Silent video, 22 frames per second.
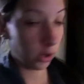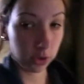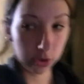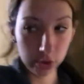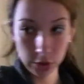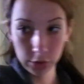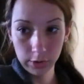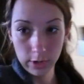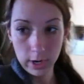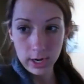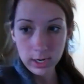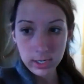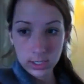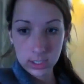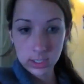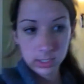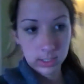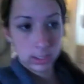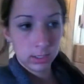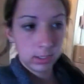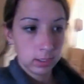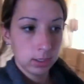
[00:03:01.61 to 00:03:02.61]
her
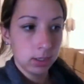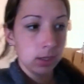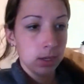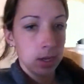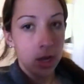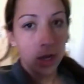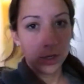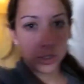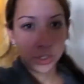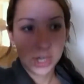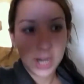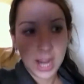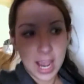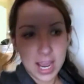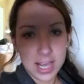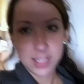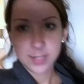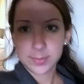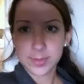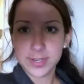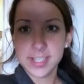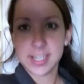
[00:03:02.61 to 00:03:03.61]
truck. She
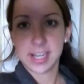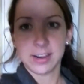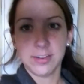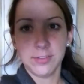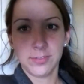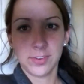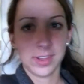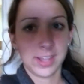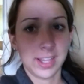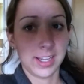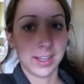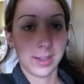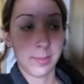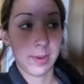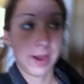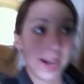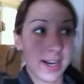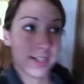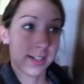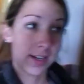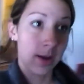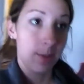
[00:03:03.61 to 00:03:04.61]
has been down for like the
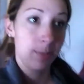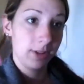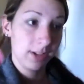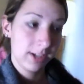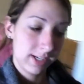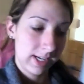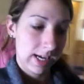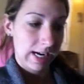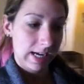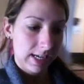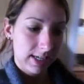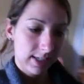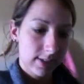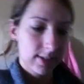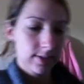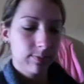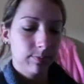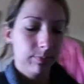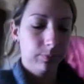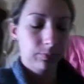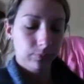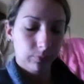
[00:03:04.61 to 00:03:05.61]
past couple of
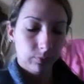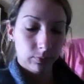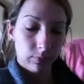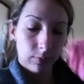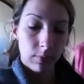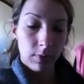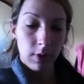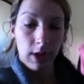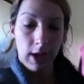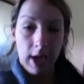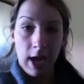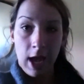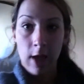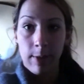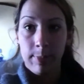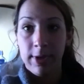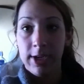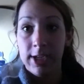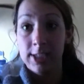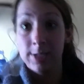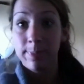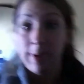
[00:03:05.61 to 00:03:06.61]
days,
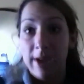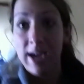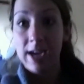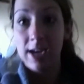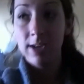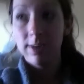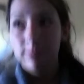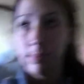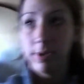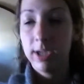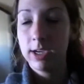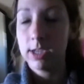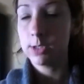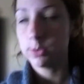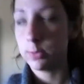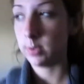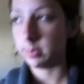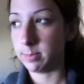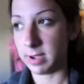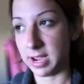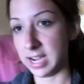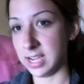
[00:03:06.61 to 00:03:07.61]
helping us paint
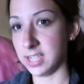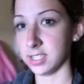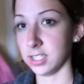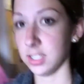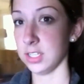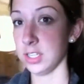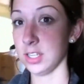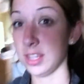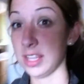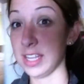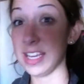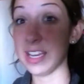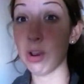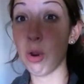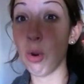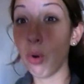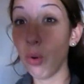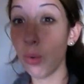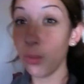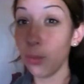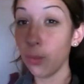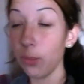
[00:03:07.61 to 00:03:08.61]
because we painted the
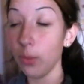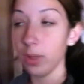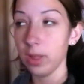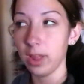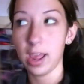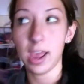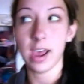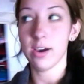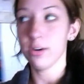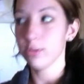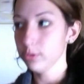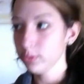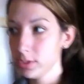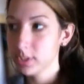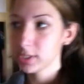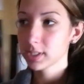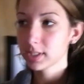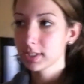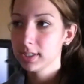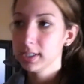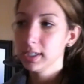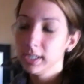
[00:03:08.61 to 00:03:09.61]
whole
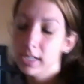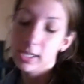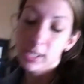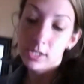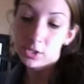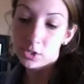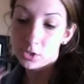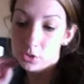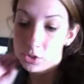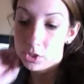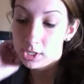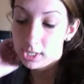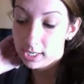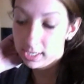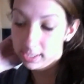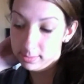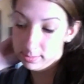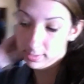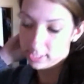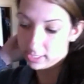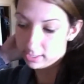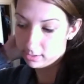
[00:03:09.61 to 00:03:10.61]
house. So she
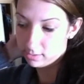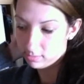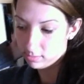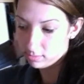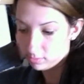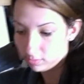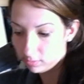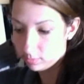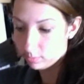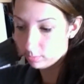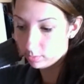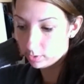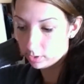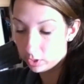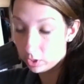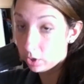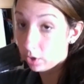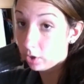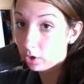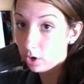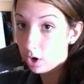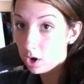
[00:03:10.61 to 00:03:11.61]
came down with
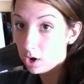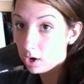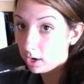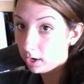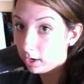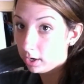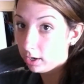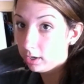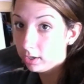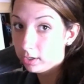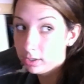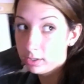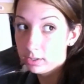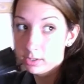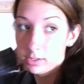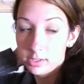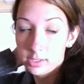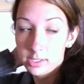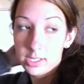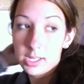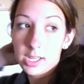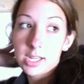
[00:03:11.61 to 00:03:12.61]
her car
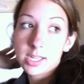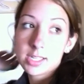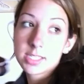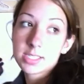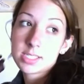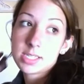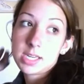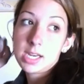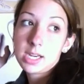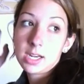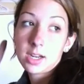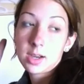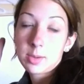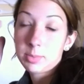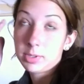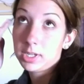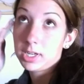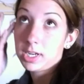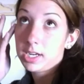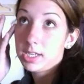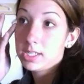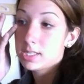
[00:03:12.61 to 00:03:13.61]
and stayed a
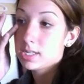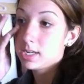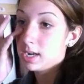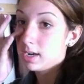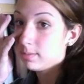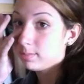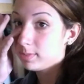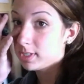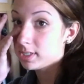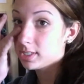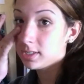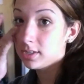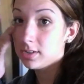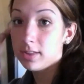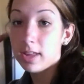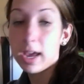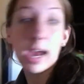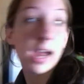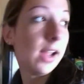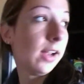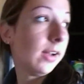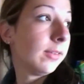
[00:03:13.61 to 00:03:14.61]
couple nights and helped us do
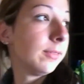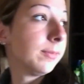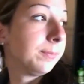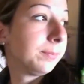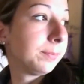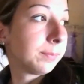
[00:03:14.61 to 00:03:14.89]
that.